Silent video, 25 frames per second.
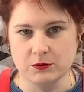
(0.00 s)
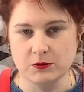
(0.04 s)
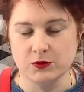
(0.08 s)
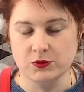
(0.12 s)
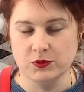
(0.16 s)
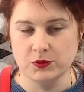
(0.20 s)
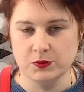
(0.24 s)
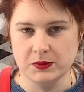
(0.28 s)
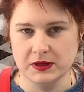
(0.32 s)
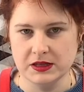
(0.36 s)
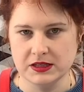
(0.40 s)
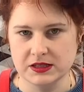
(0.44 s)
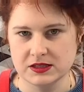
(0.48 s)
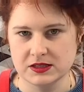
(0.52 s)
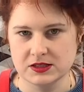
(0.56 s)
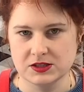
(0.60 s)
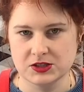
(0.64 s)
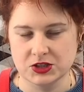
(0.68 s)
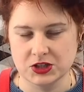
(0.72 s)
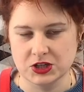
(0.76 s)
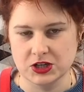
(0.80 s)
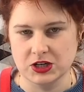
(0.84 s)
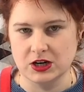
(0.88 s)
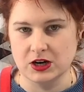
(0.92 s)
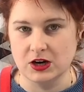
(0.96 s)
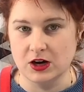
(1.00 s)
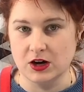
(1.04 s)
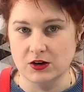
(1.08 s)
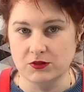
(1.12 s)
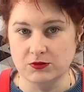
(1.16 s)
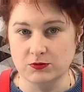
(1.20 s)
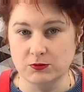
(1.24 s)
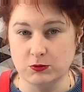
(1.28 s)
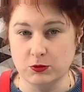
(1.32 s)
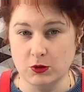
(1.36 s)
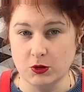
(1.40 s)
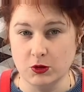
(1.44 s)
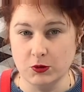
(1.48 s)
with a mixture
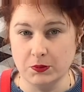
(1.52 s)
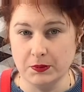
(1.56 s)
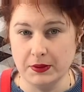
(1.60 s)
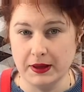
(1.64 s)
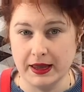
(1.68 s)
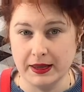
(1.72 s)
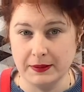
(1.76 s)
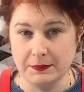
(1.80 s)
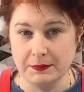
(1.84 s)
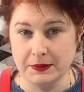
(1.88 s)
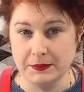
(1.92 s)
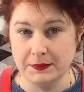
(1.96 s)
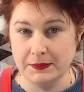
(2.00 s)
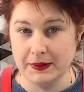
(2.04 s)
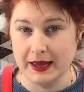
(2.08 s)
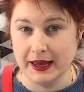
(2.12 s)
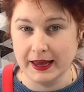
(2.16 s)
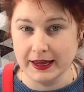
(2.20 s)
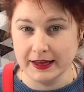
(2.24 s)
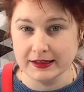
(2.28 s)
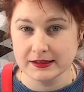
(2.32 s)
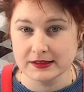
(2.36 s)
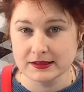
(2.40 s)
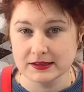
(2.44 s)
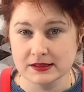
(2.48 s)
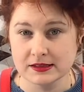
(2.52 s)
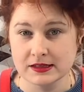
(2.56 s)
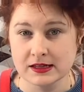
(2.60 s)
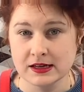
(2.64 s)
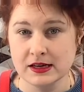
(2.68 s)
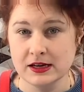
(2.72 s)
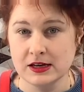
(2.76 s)
of wallpaper paste